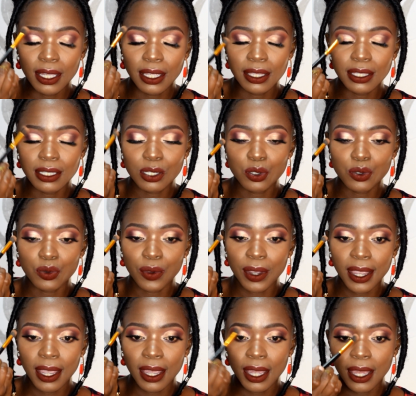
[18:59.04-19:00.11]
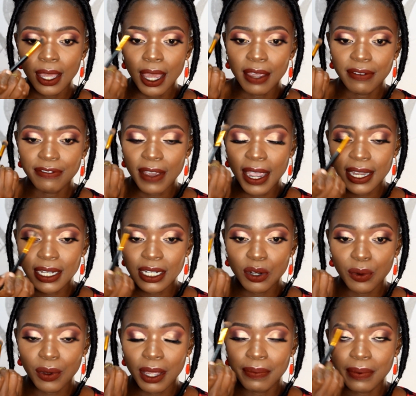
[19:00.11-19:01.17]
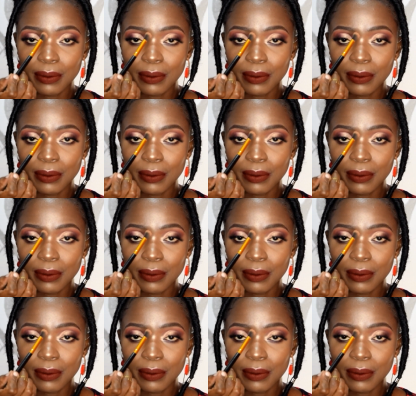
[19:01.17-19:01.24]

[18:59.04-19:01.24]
this way. I find wiper